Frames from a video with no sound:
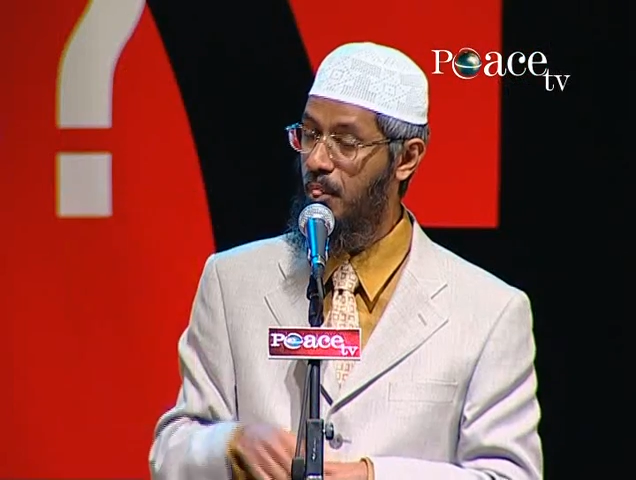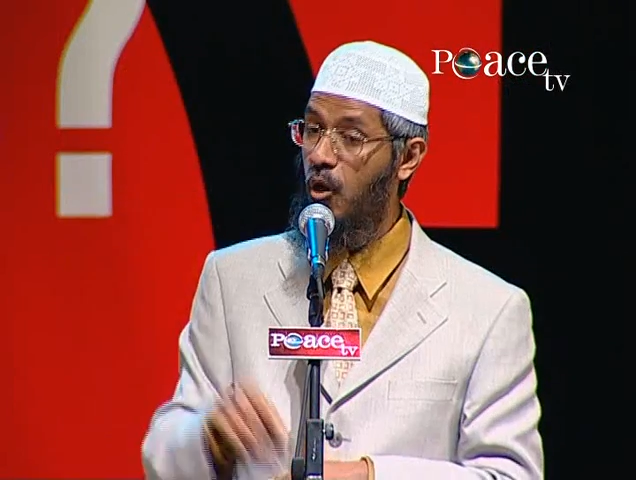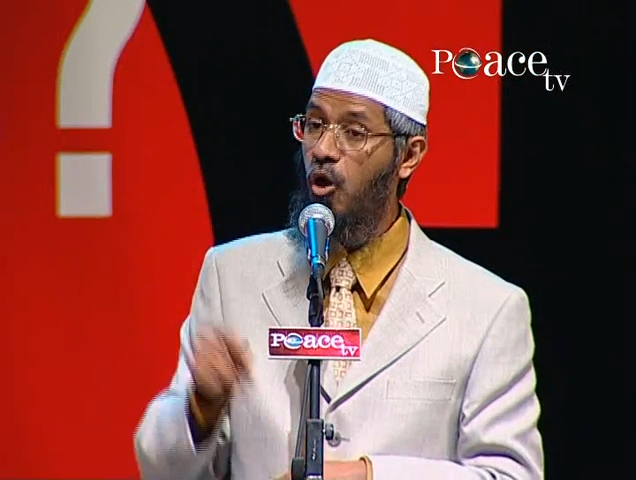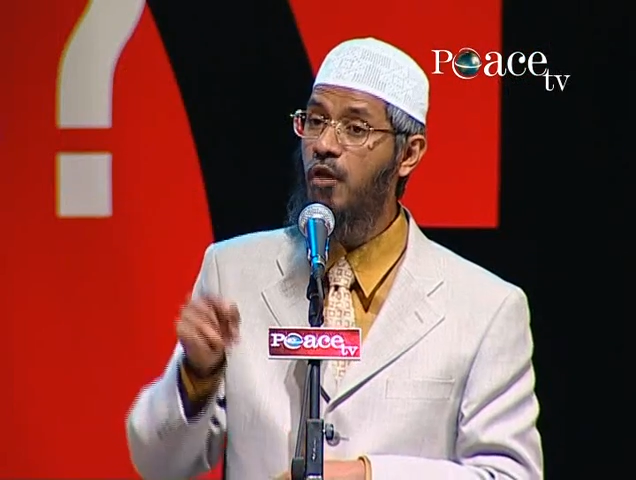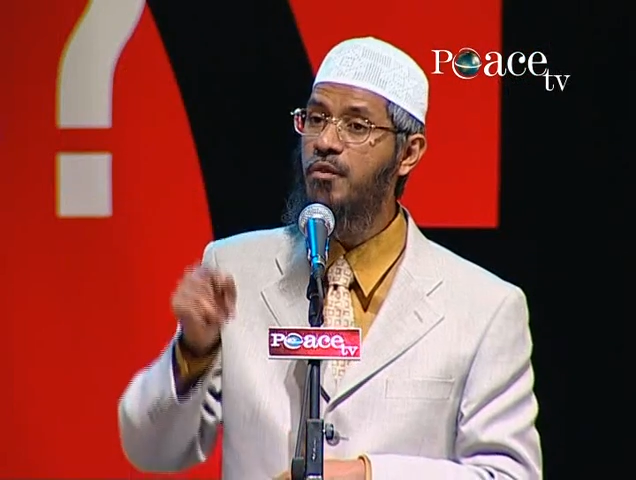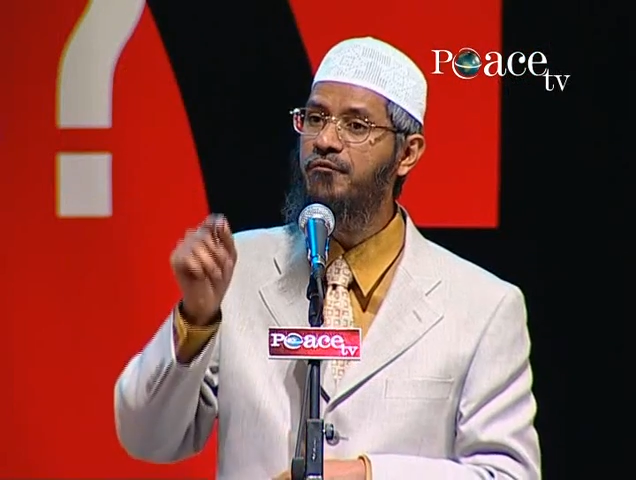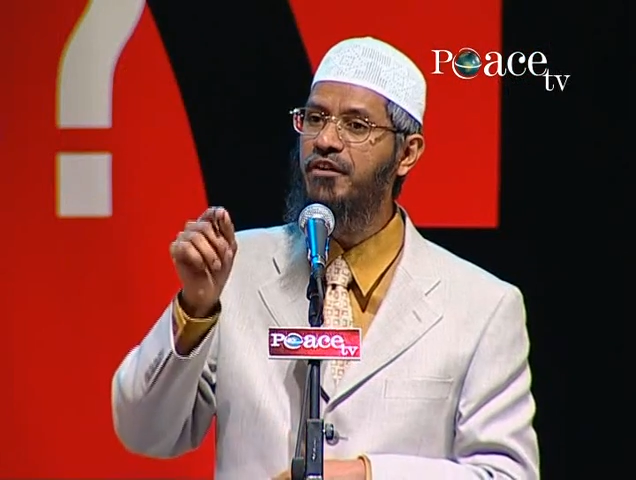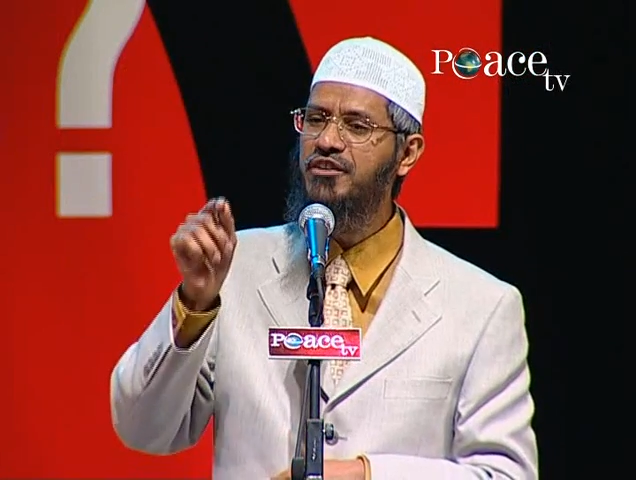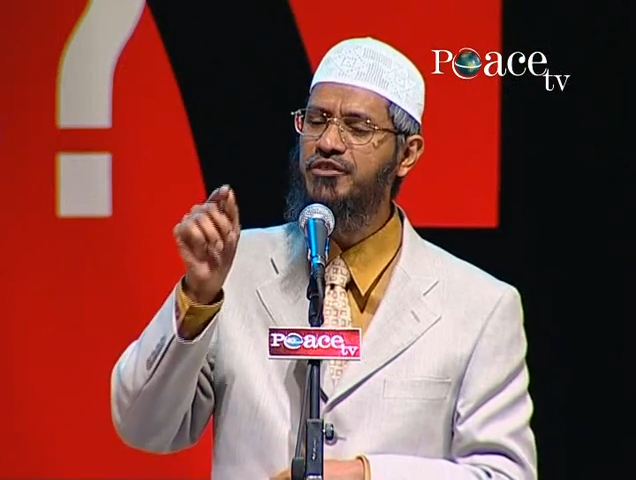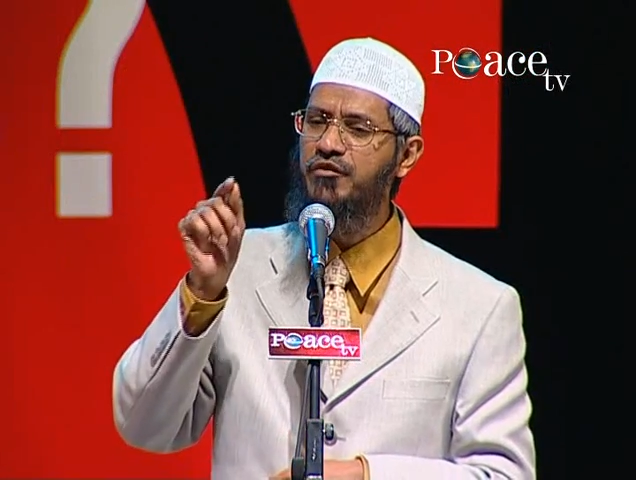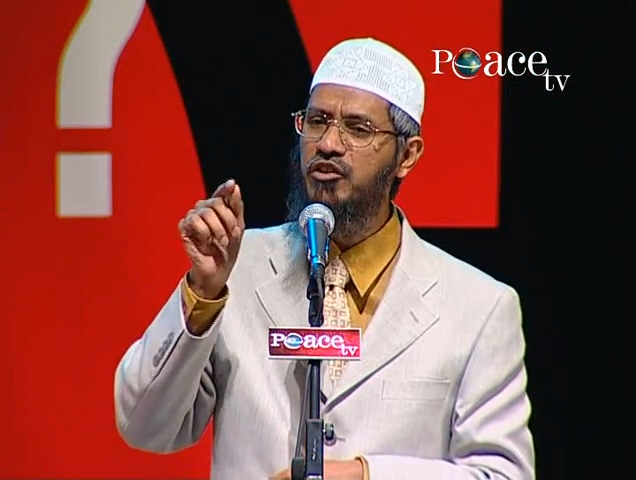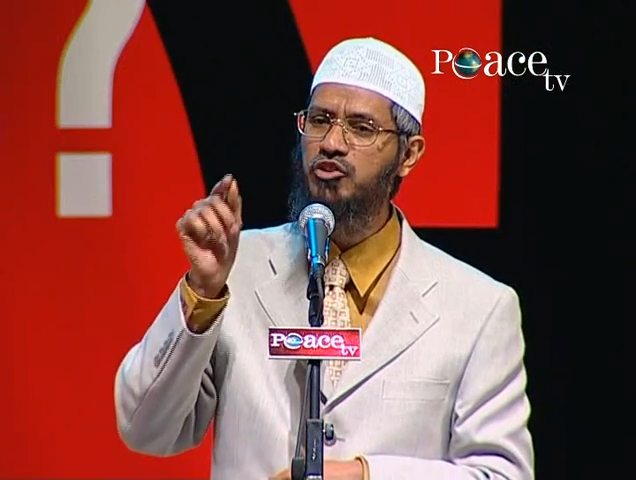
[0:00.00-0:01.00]
On the 1st
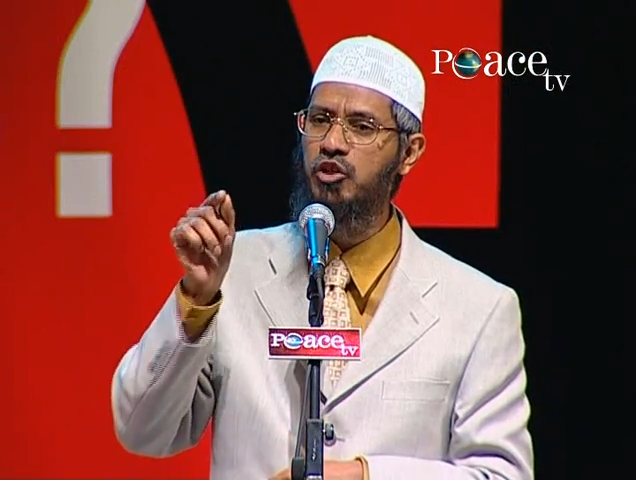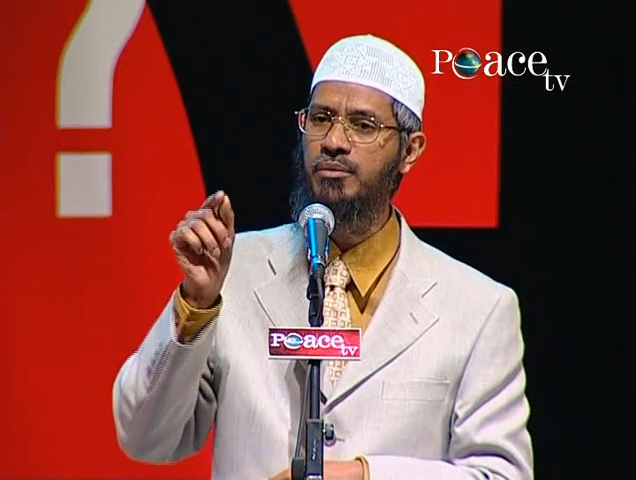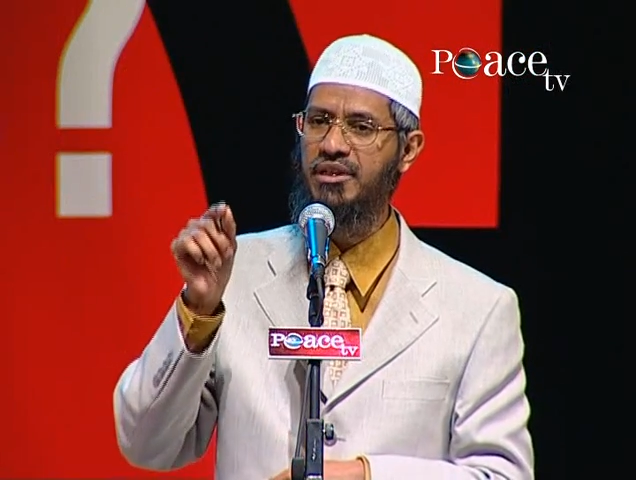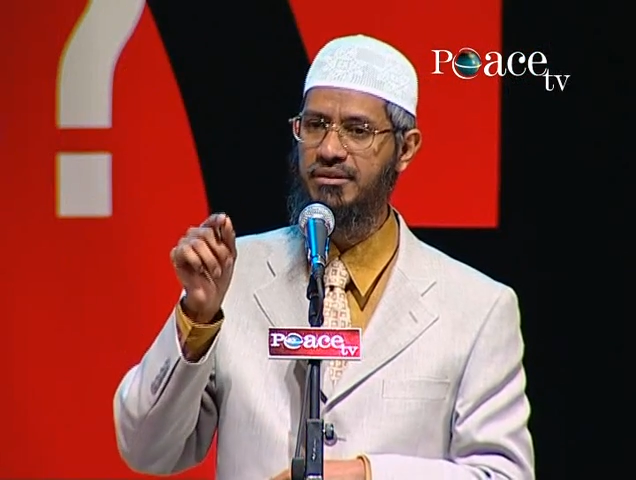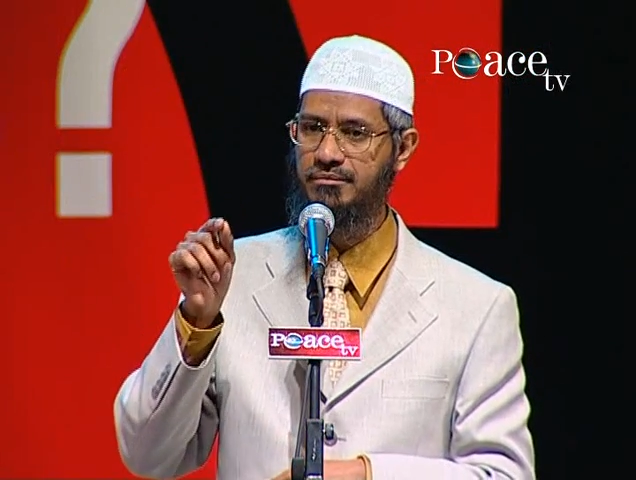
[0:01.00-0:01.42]
of October,